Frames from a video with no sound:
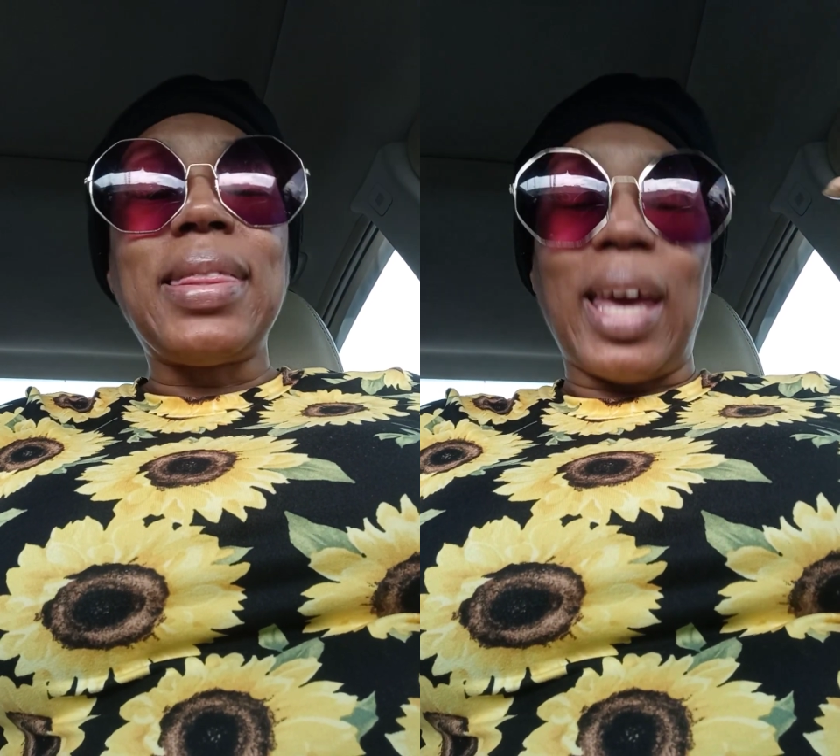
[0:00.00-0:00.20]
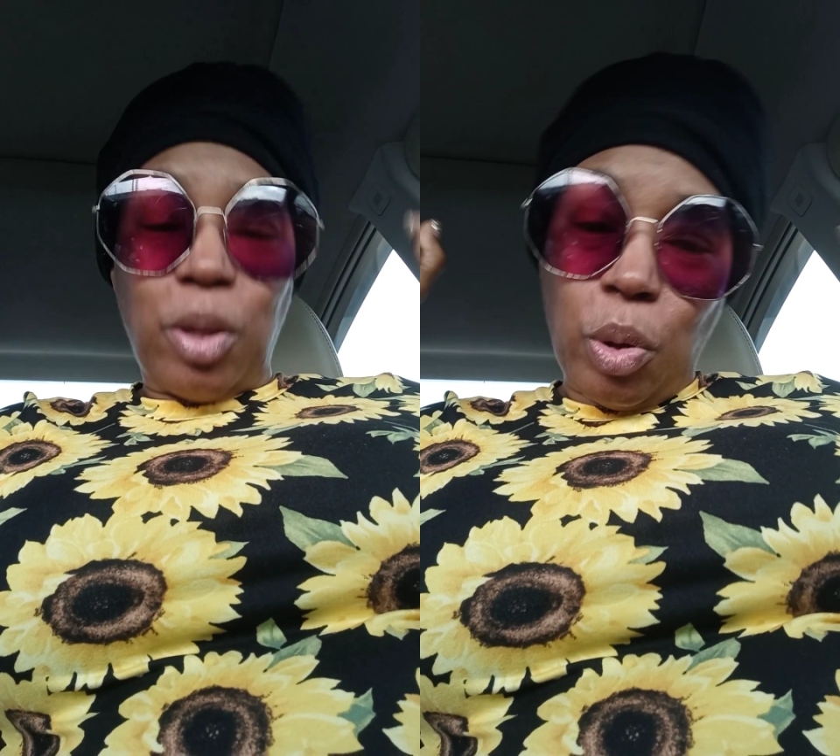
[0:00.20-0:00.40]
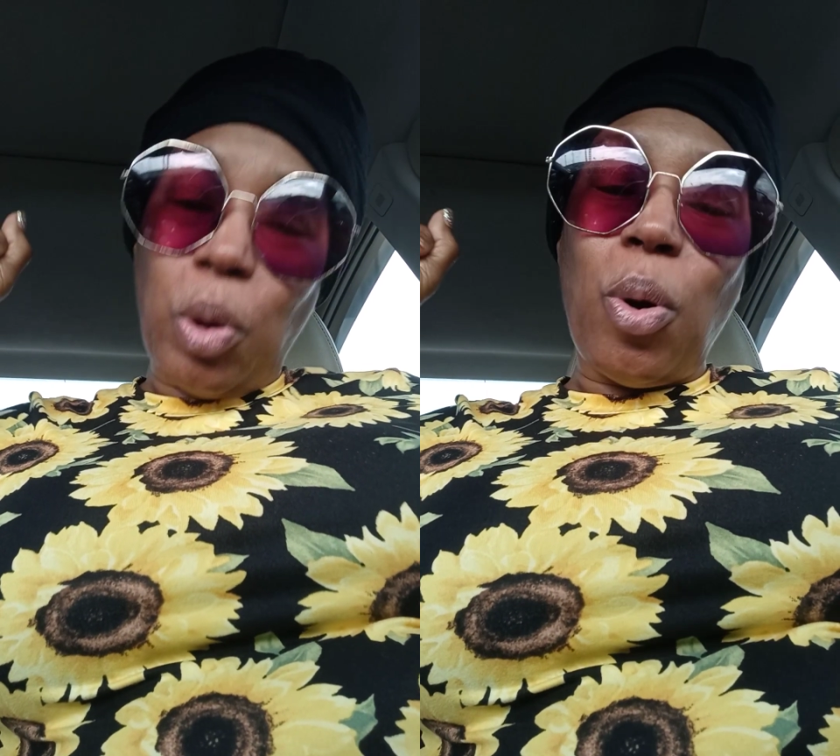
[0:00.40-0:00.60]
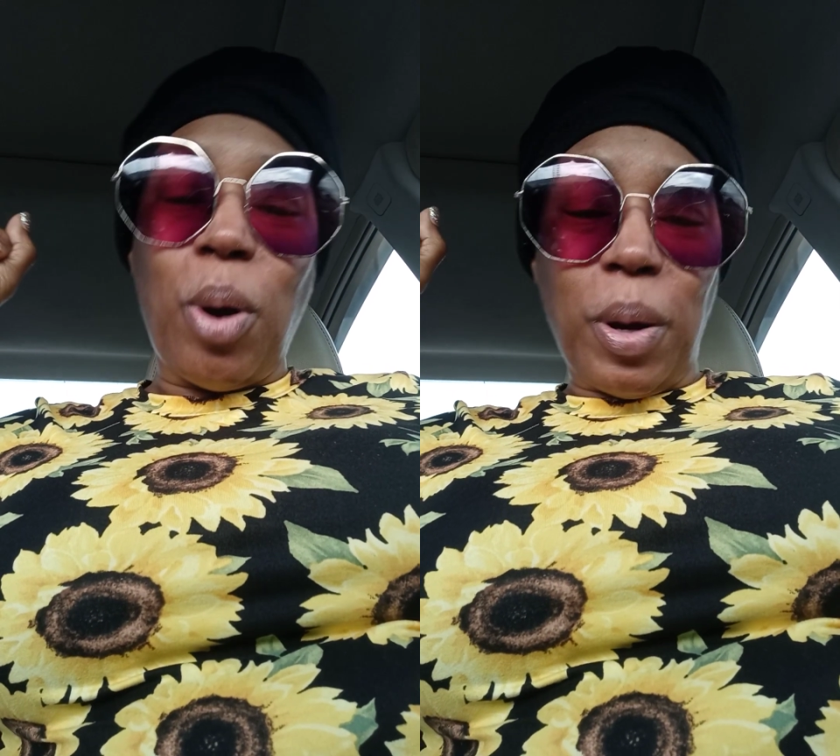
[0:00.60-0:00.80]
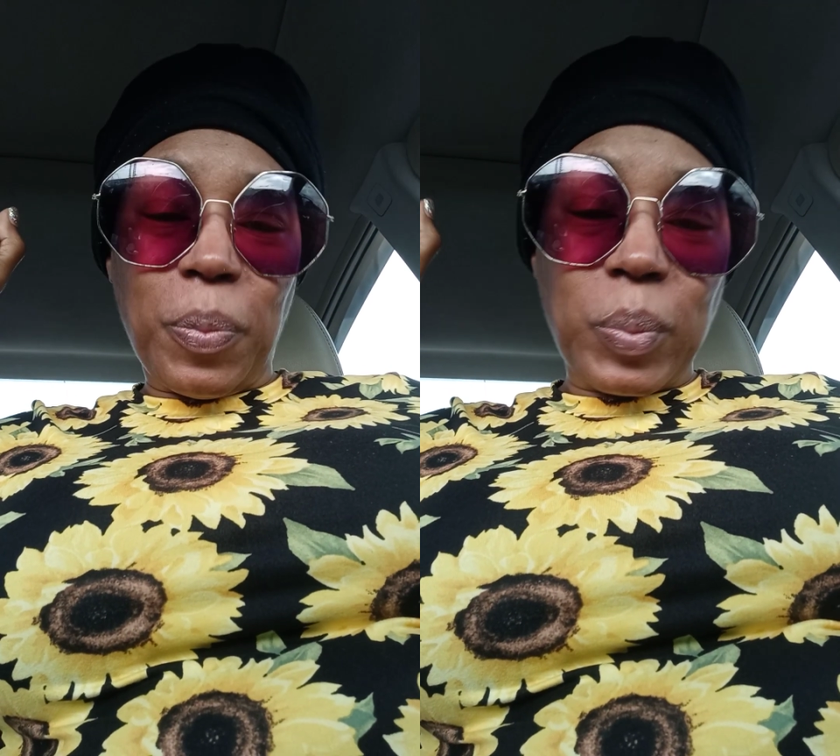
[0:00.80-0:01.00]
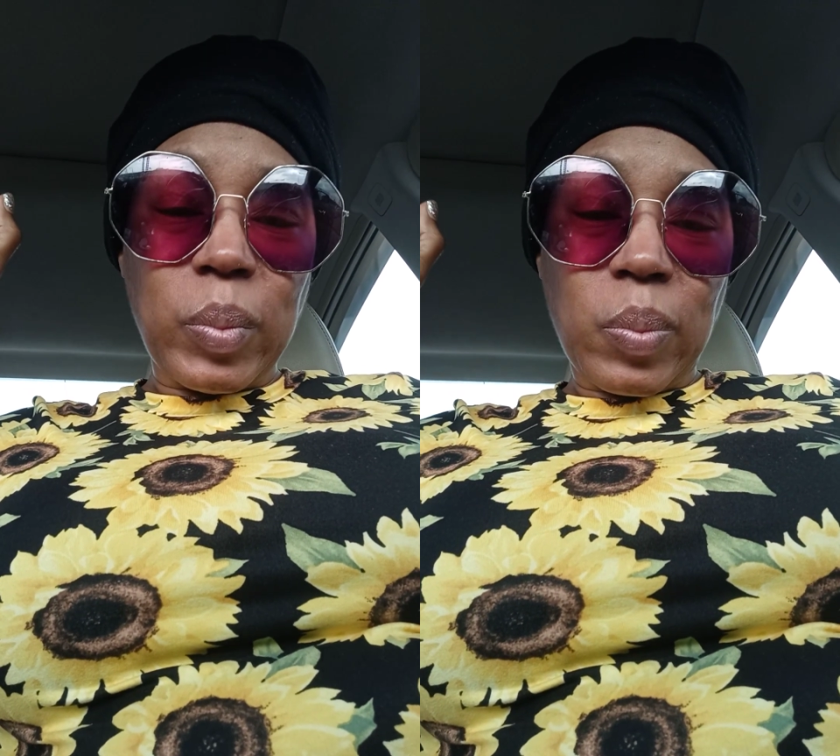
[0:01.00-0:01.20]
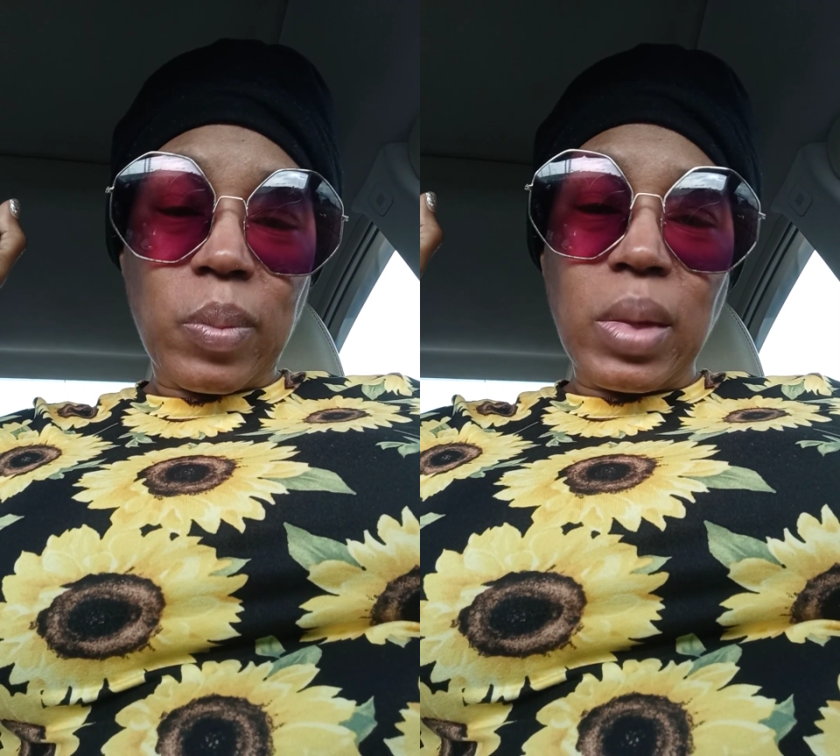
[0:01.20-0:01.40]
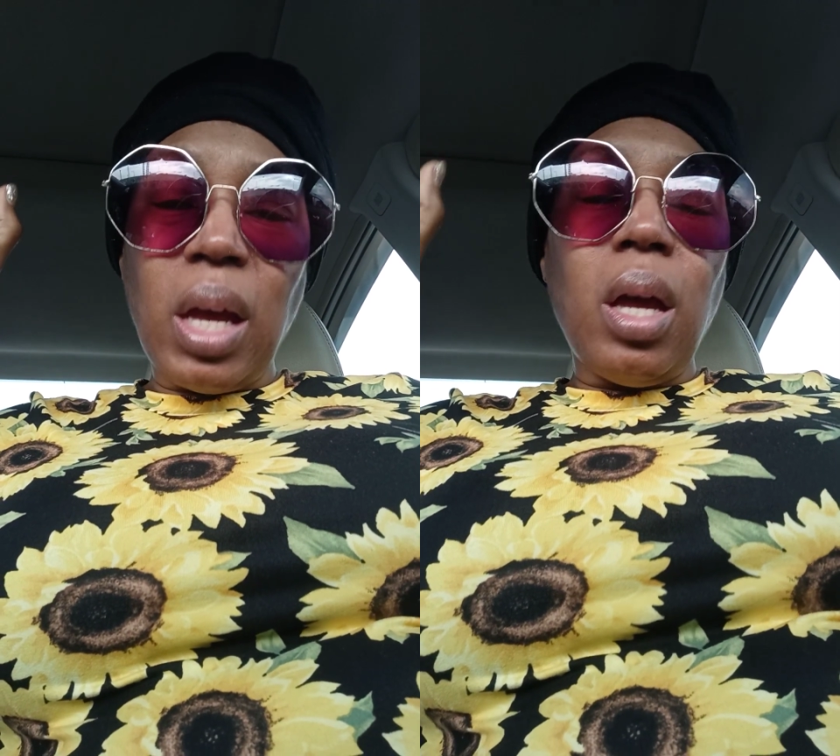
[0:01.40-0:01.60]
thank you,
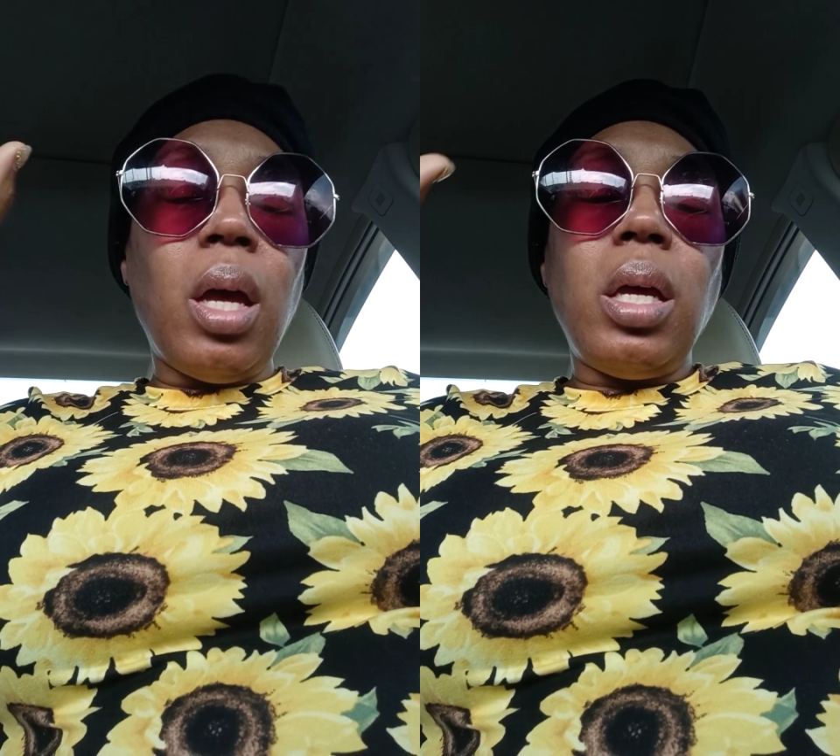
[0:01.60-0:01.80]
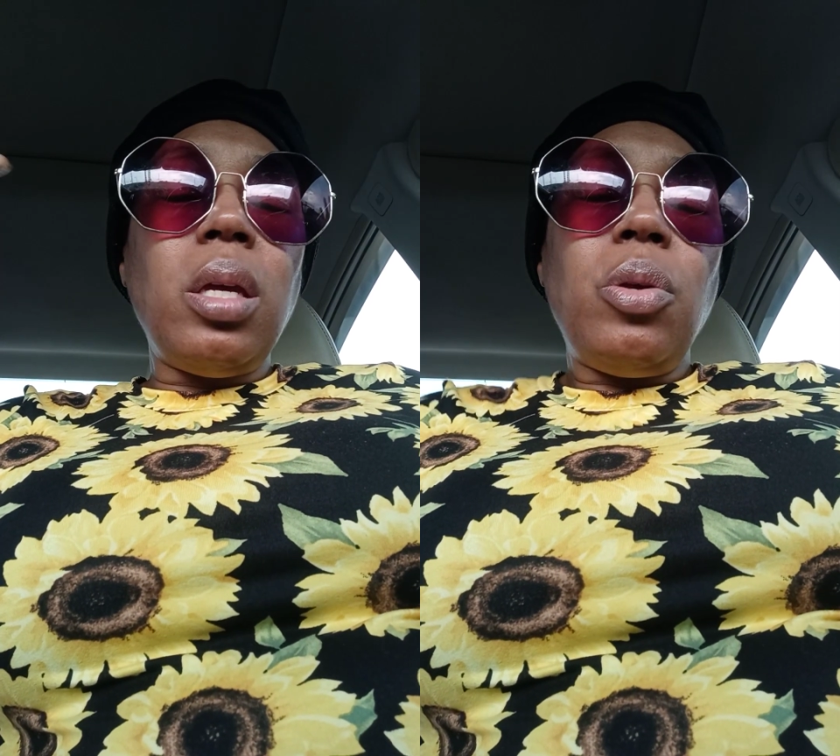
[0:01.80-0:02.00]
Lord.